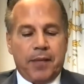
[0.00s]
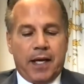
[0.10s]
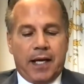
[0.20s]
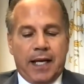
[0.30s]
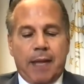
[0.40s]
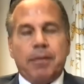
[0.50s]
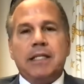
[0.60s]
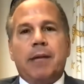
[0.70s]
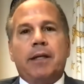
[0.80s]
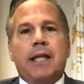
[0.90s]
an
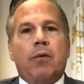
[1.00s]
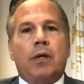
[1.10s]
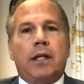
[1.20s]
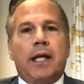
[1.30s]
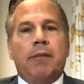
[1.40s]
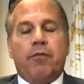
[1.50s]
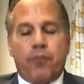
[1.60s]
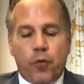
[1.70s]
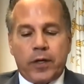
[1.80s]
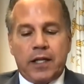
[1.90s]
epidemic that will claim
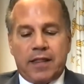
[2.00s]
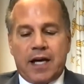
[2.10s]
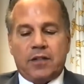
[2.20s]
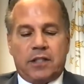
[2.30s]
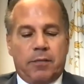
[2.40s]
40,000